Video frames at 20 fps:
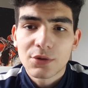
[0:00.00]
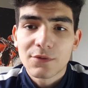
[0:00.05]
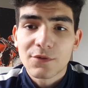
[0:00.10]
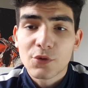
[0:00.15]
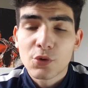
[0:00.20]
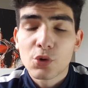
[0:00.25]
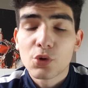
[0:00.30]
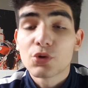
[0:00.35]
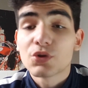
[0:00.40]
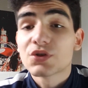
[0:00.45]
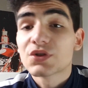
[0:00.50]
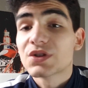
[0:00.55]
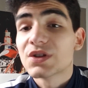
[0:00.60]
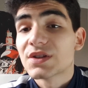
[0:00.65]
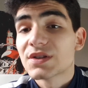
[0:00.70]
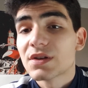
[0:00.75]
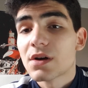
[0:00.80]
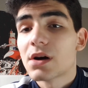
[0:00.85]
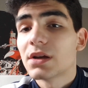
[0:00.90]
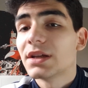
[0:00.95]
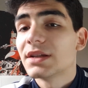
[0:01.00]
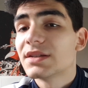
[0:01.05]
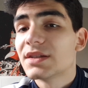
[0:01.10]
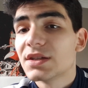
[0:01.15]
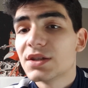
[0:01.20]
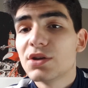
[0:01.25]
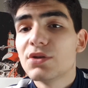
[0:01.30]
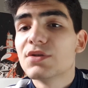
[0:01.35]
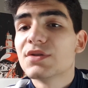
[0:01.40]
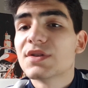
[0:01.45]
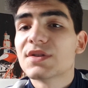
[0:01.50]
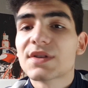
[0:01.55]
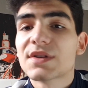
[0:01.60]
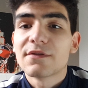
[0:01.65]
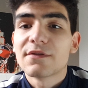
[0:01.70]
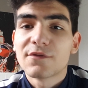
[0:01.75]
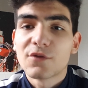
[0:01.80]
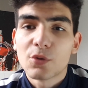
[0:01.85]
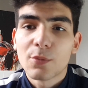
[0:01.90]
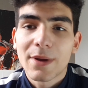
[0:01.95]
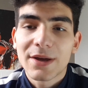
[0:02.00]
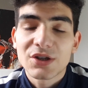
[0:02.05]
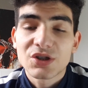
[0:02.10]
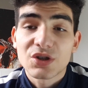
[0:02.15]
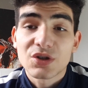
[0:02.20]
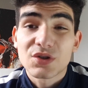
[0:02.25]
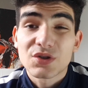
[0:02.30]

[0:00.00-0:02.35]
of course, decided to use the formation.